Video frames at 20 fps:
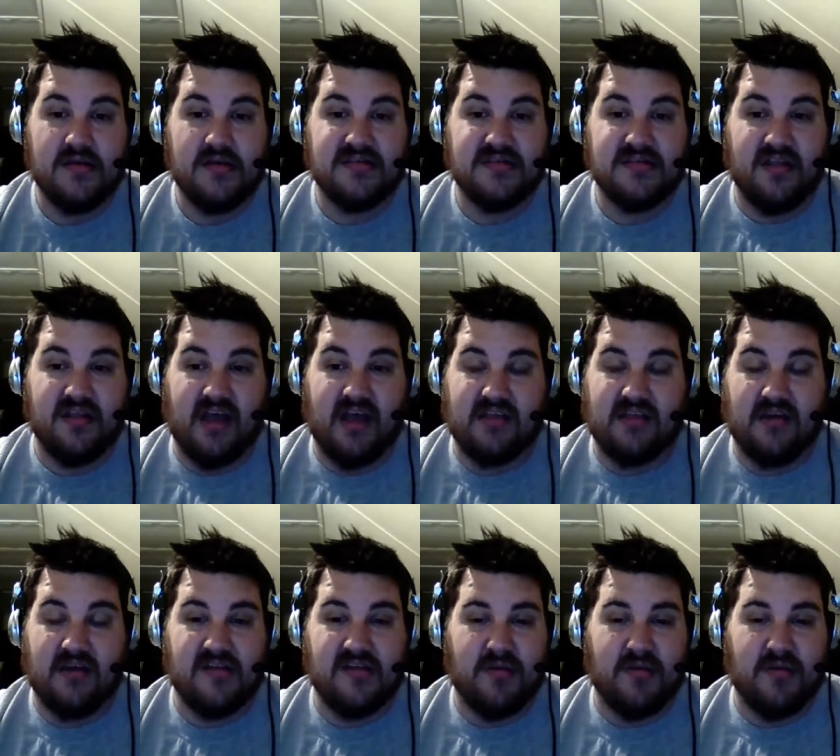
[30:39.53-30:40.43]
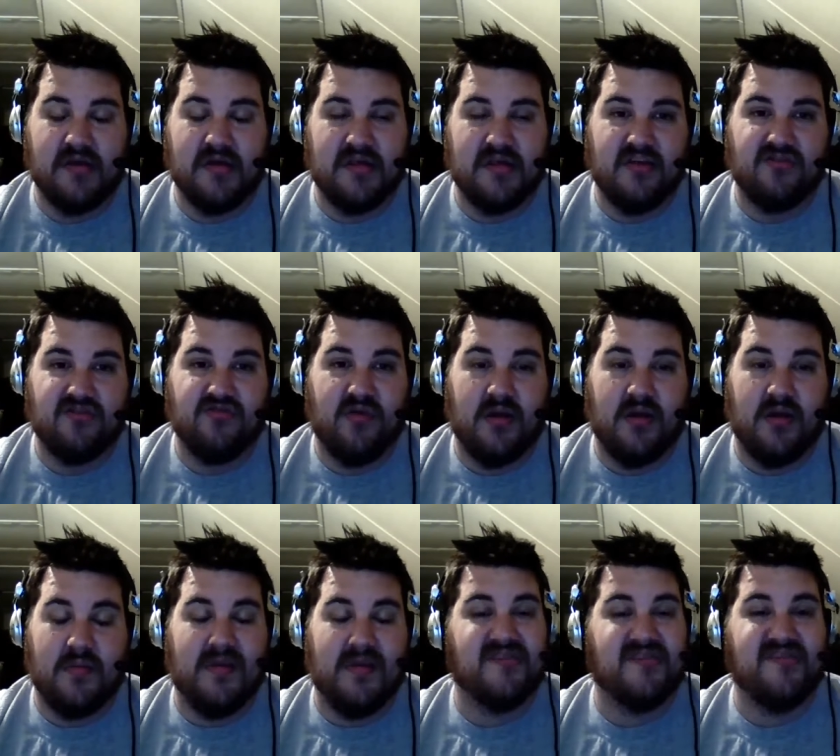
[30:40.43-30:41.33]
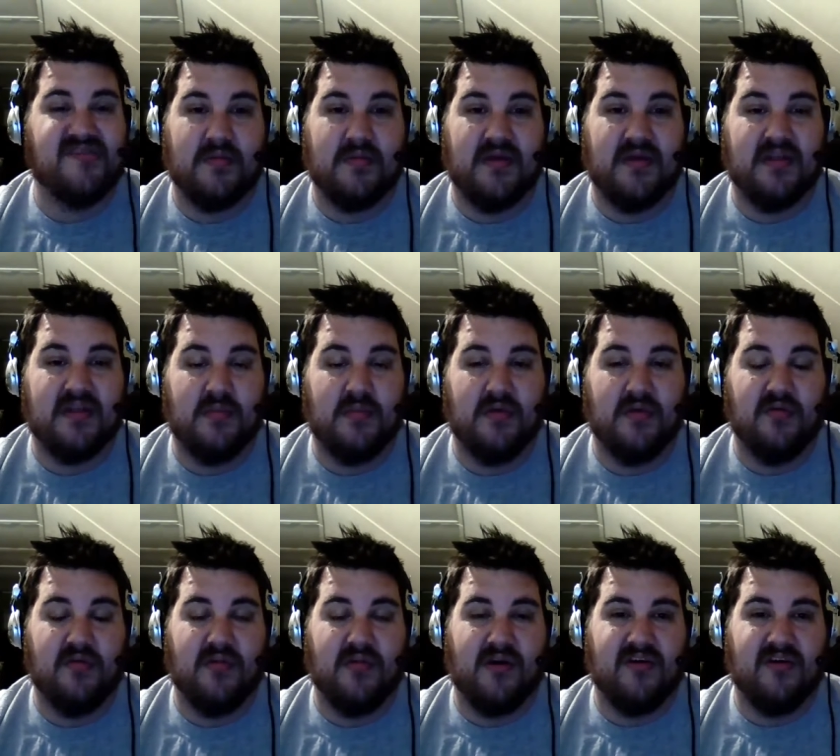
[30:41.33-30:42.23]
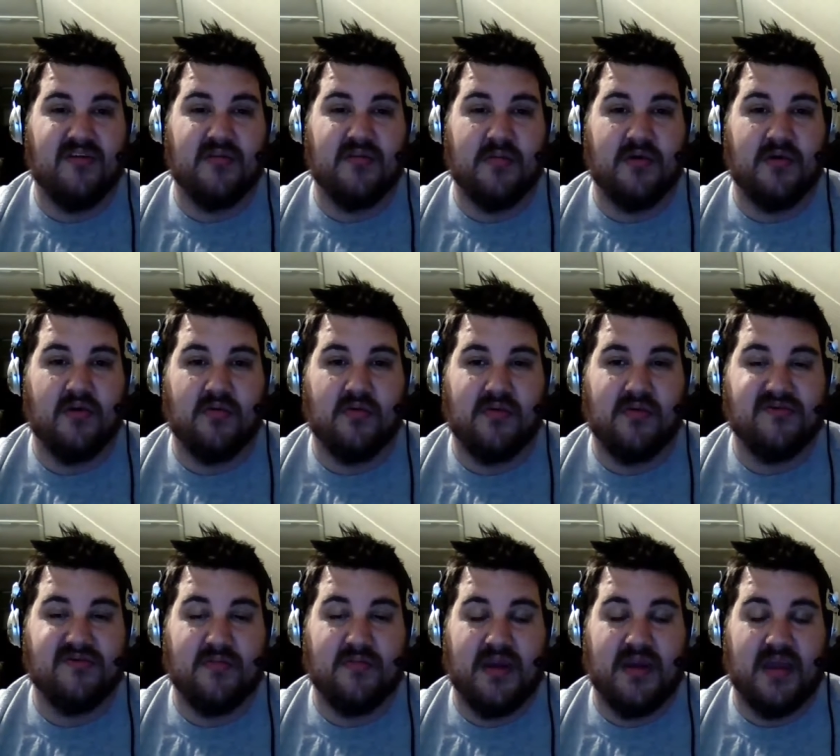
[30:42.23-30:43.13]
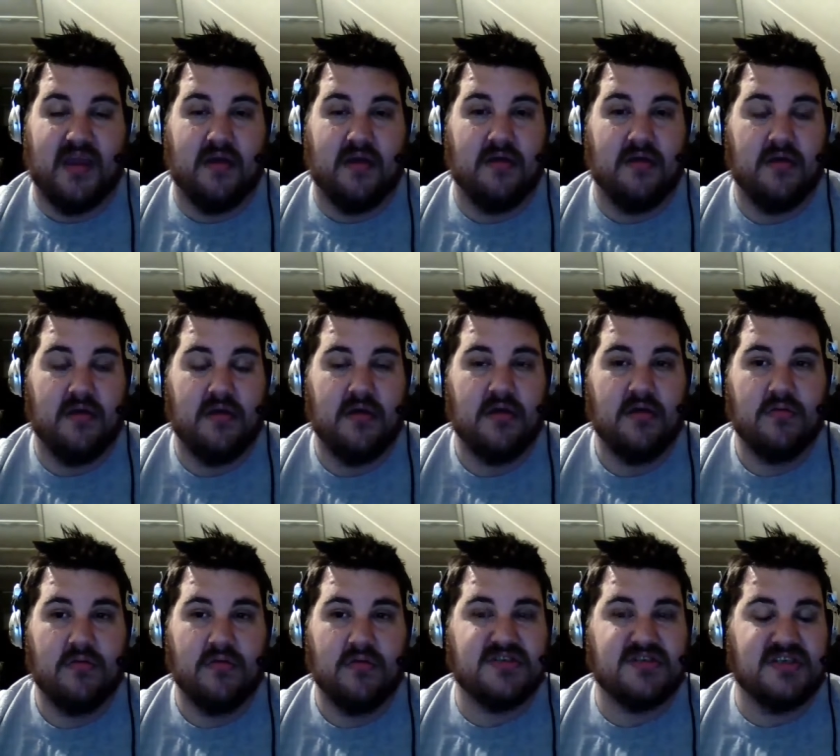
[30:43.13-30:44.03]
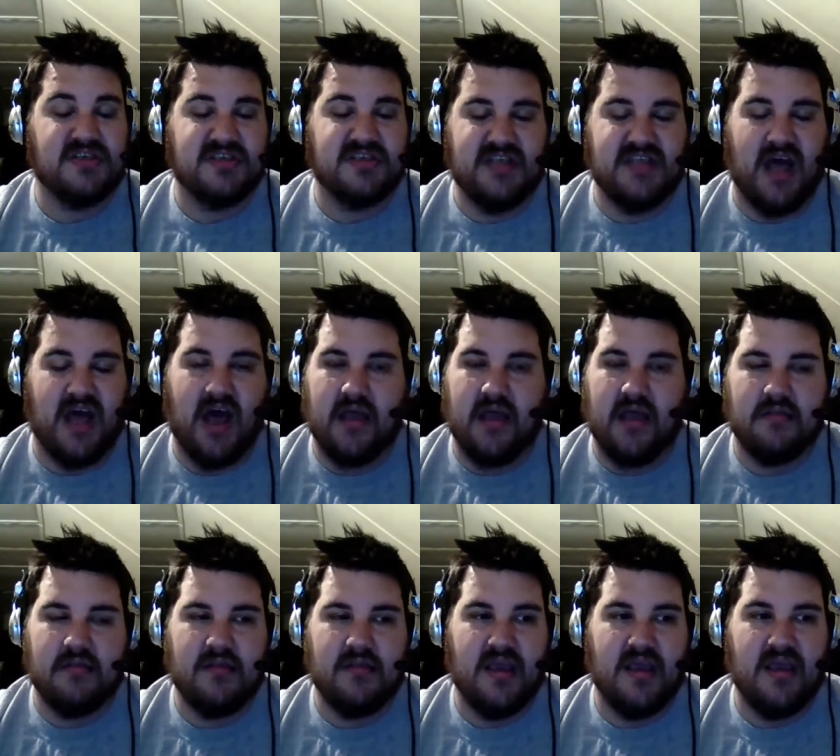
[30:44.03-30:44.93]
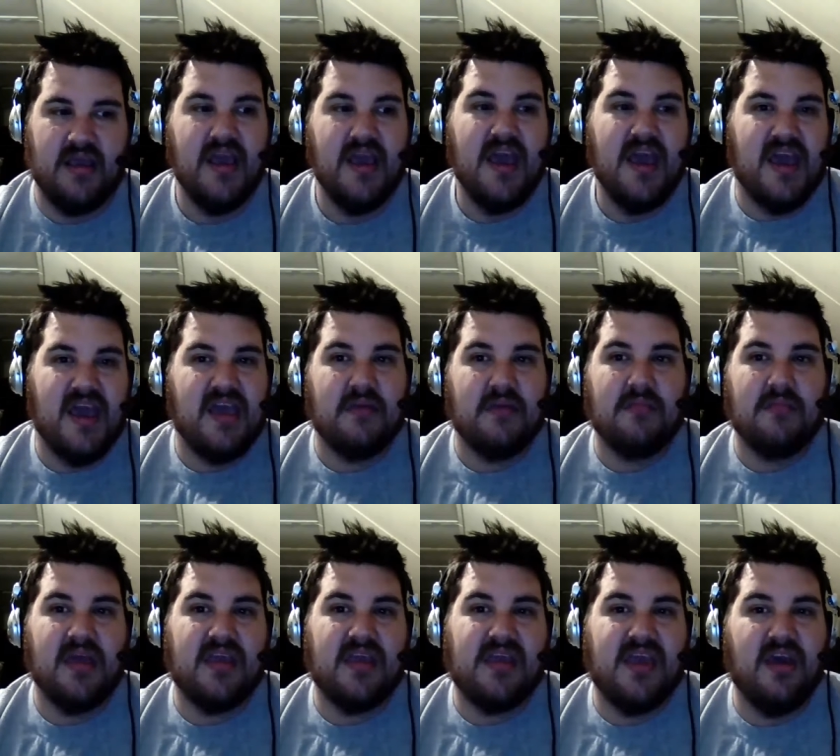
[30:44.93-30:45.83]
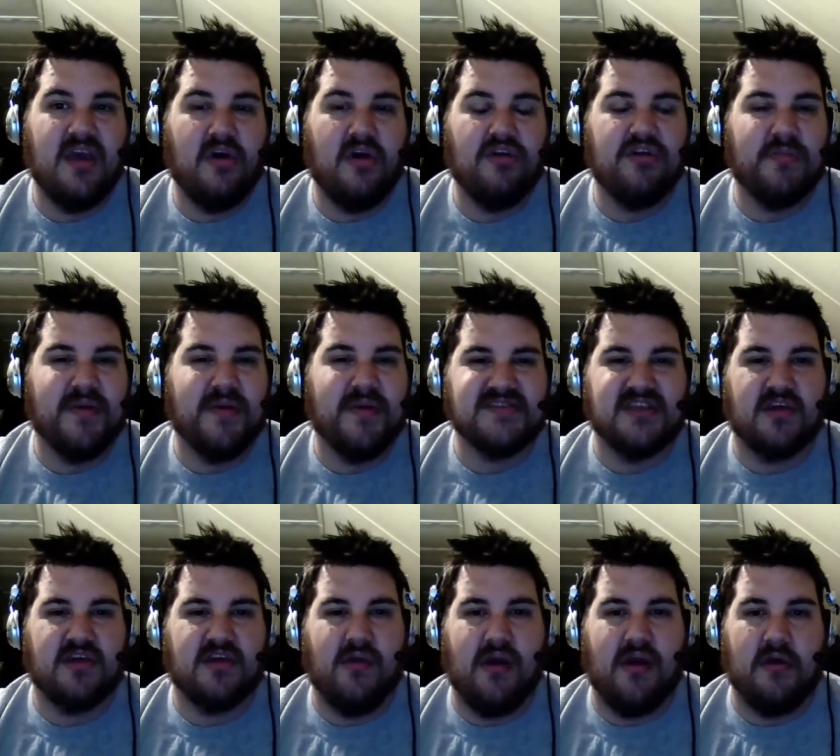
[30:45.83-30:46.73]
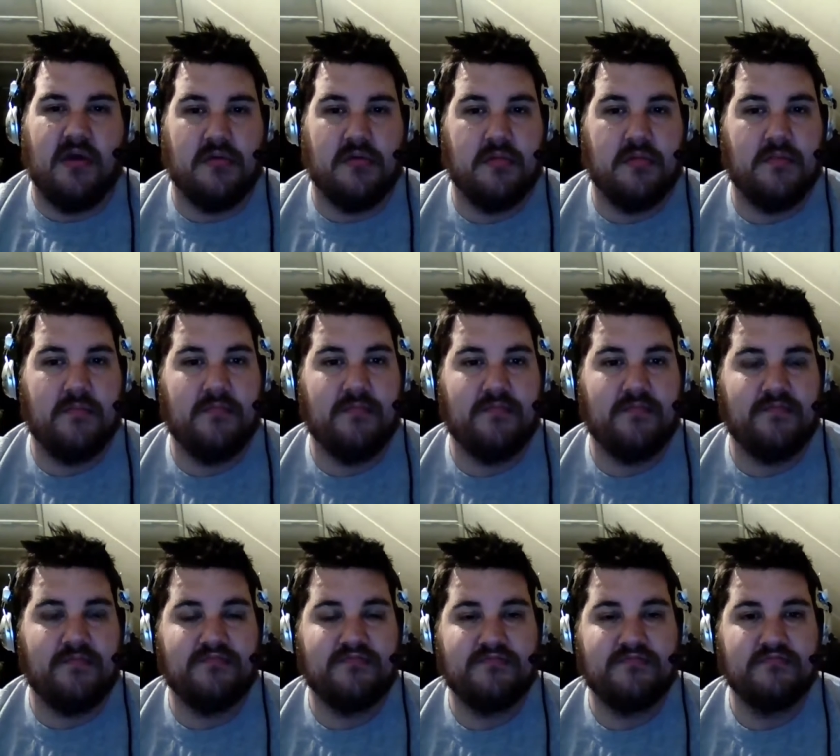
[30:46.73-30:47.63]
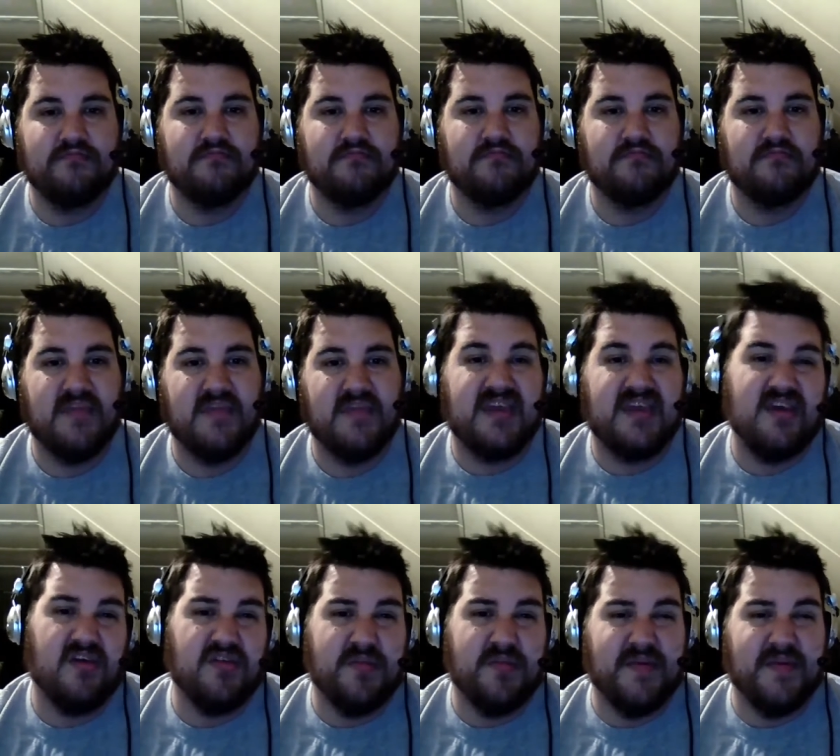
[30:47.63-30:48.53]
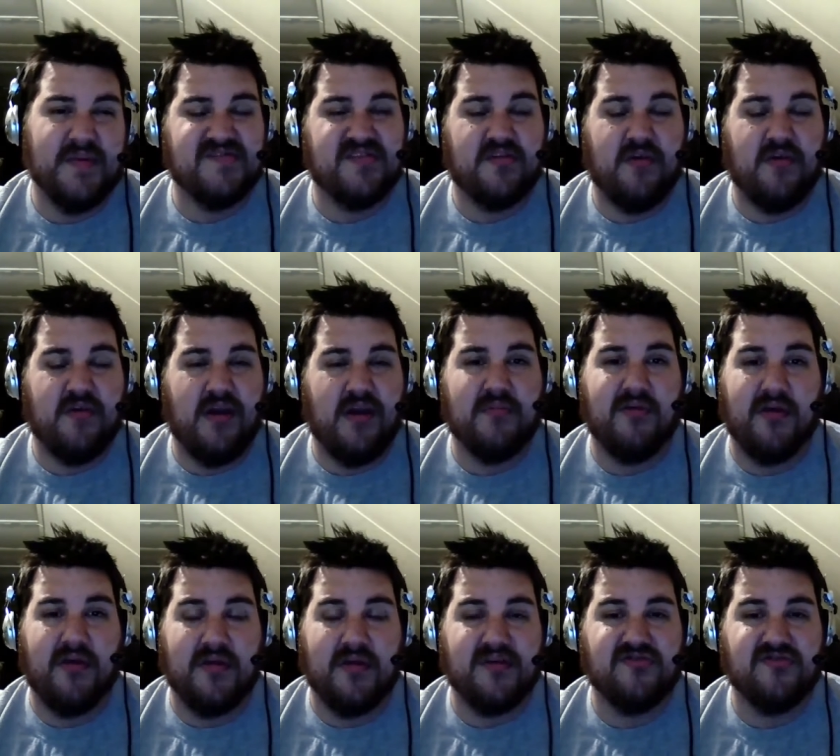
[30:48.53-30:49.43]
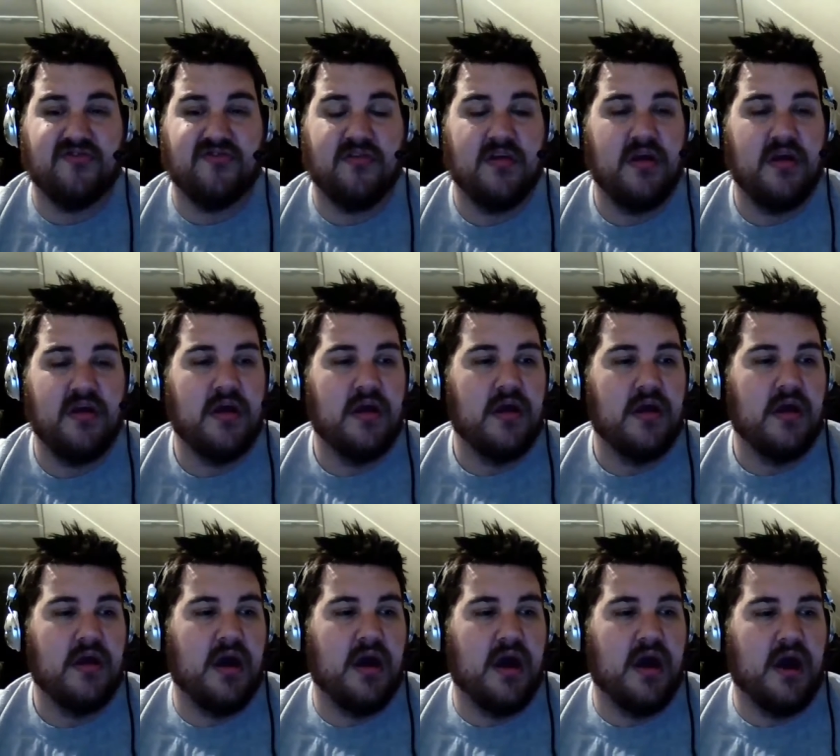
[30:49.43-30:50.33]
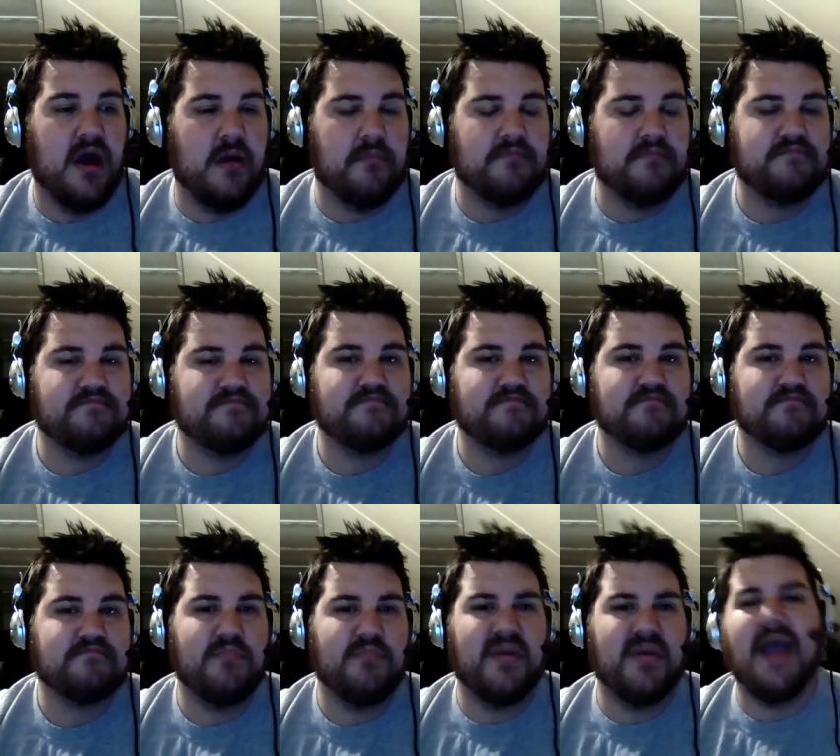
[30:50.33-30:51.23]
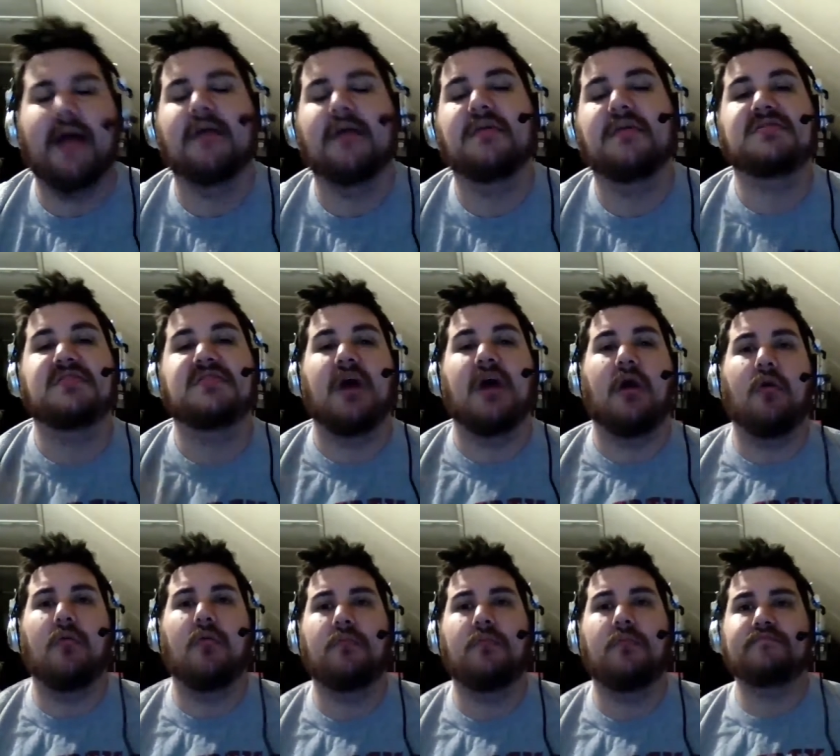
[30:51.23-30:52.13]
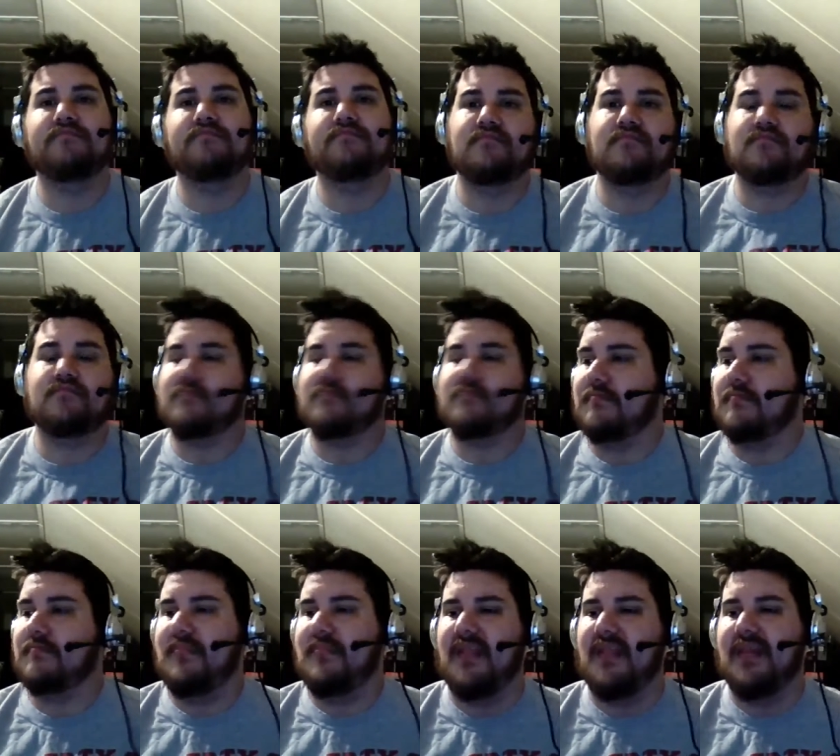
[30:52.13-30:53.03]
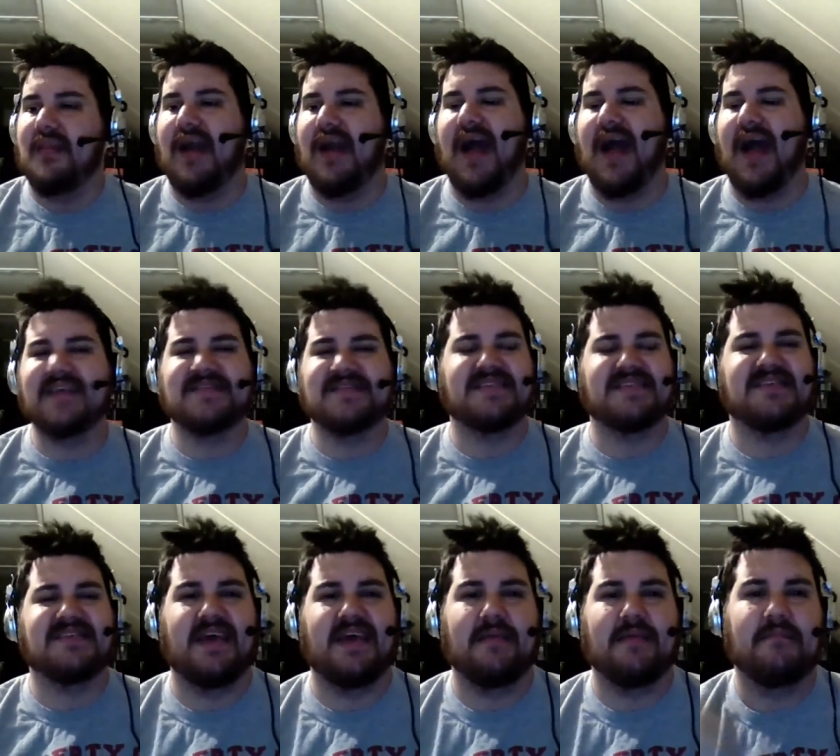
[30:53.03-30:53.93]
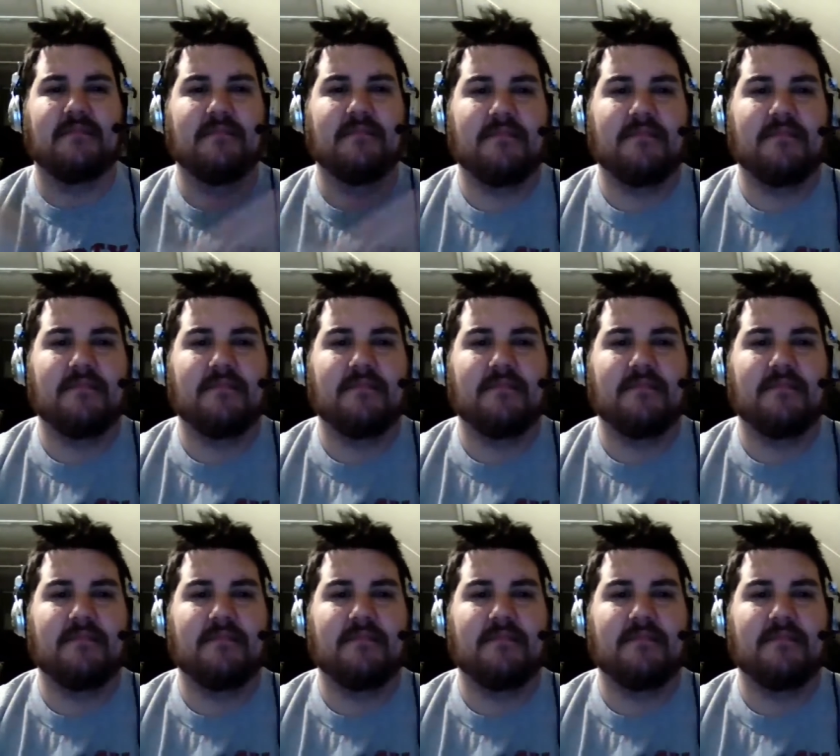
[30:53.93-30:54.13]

It's a lot of time. It's probably like a 20 minute segment in the middle of, in the middle of WrestleMania, which is not it, it it killed the buzz of the crowd. It killed the buzz of the crowd pretty much. Um, but yeah, so guys, that's it.